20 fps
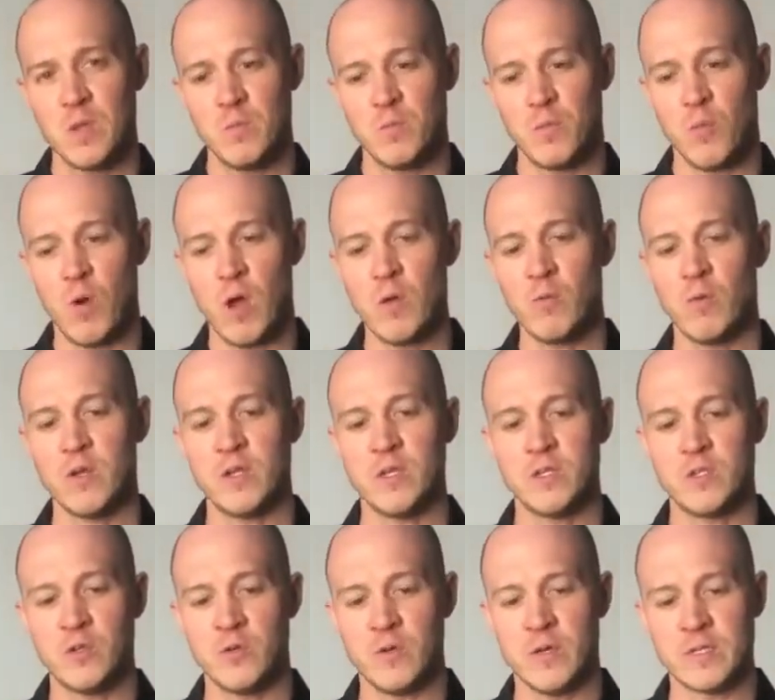But what I wanted
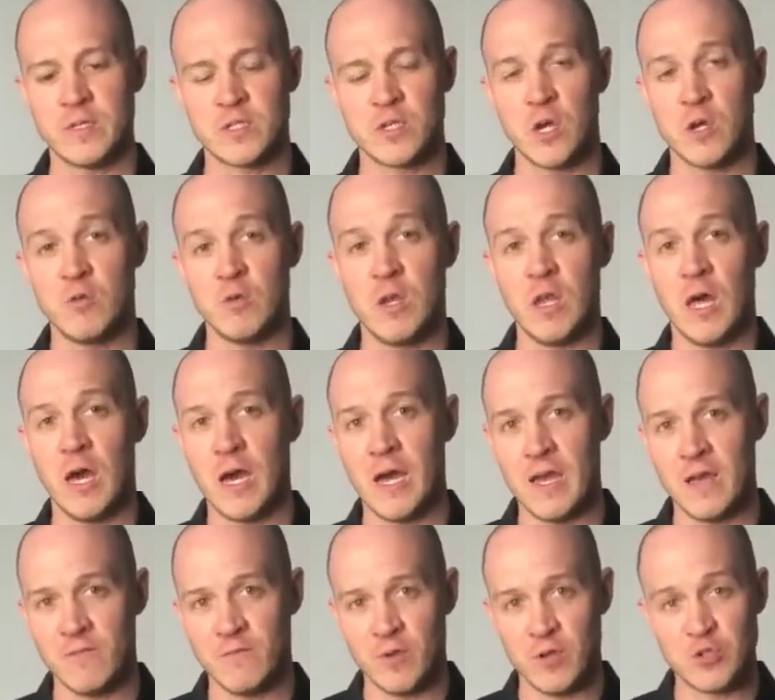to do is go
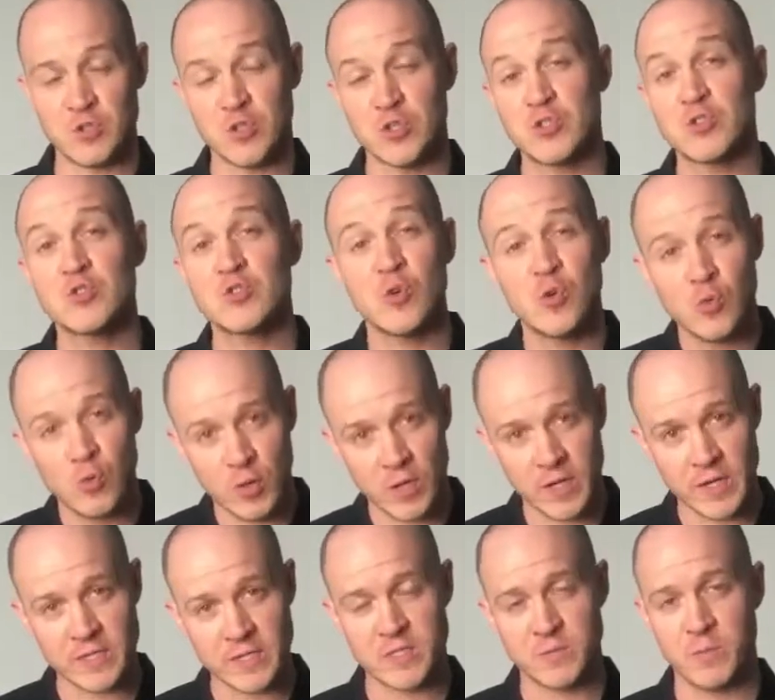live and just
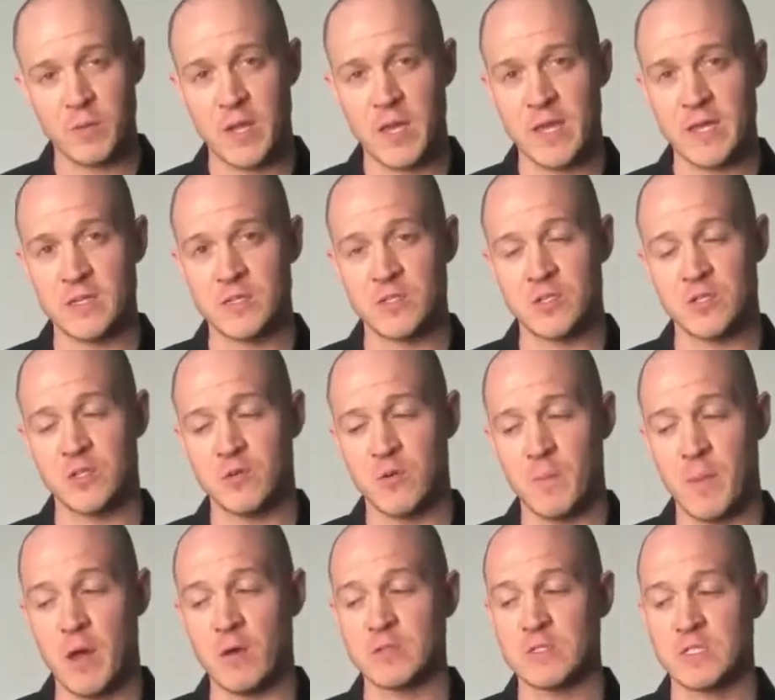talk and explain to you
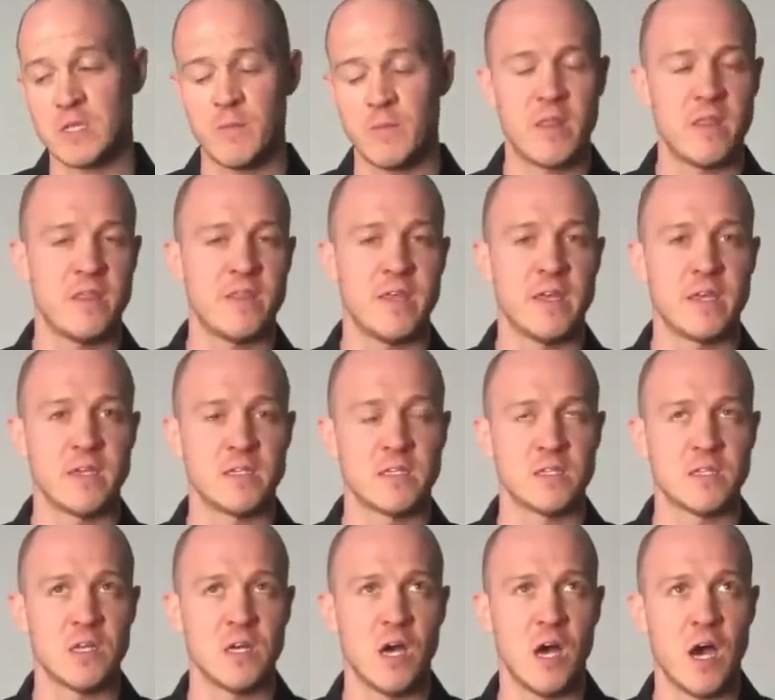about some of the
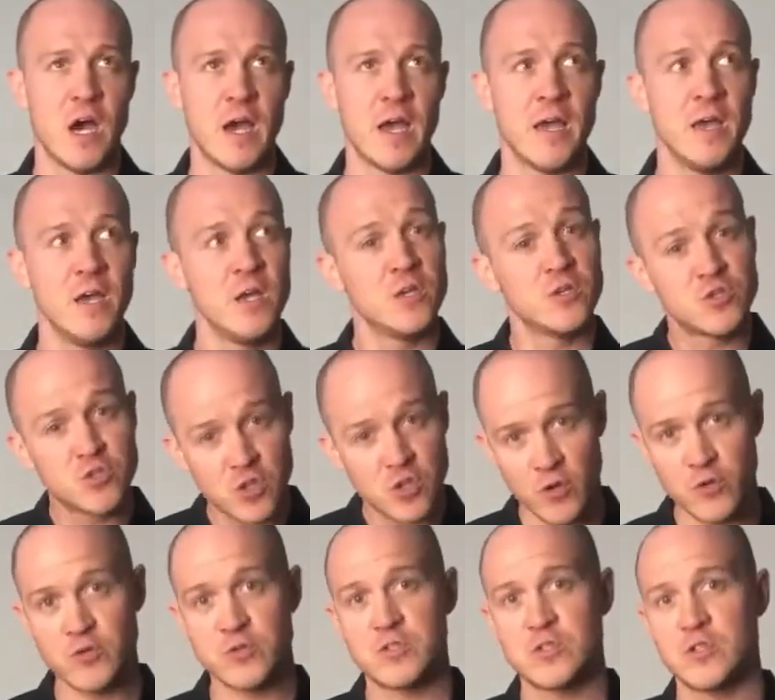things that I
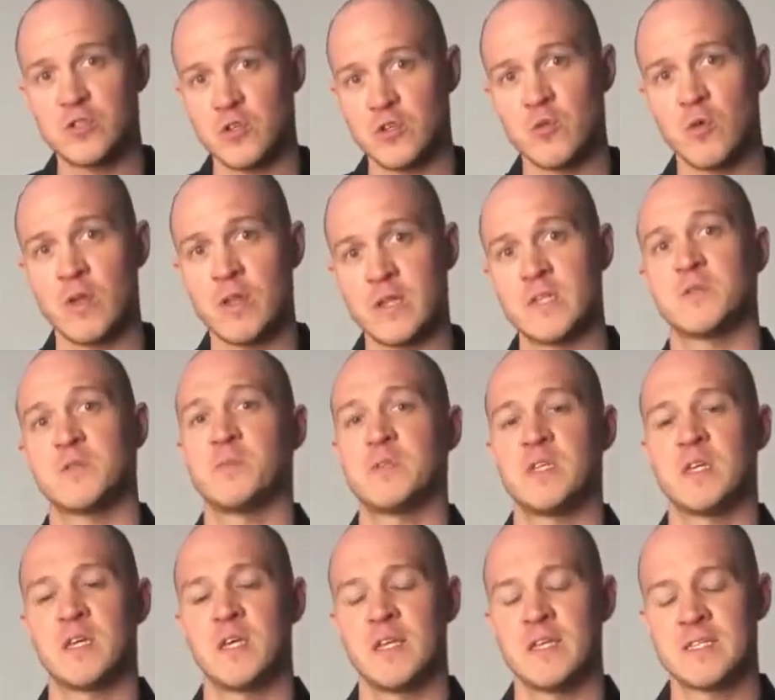chose to do on this
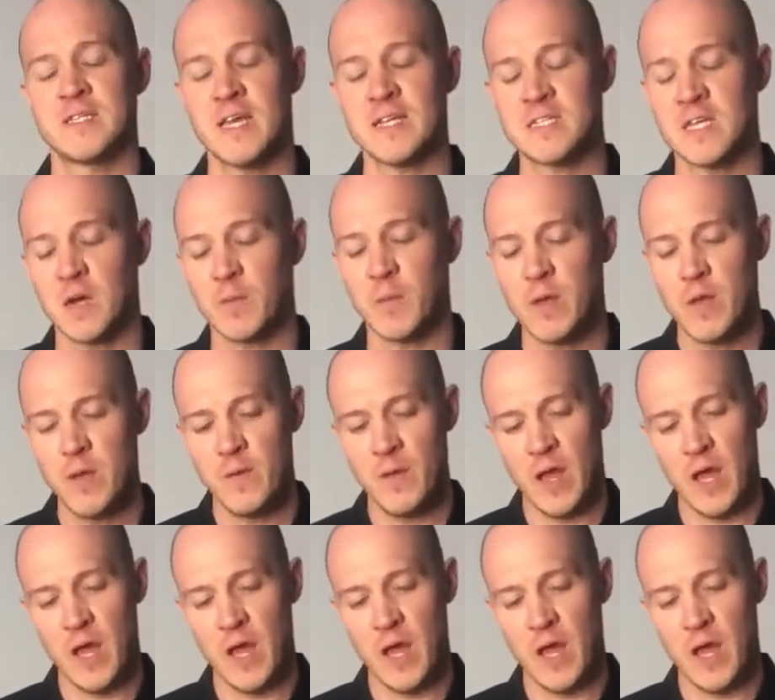particular setup.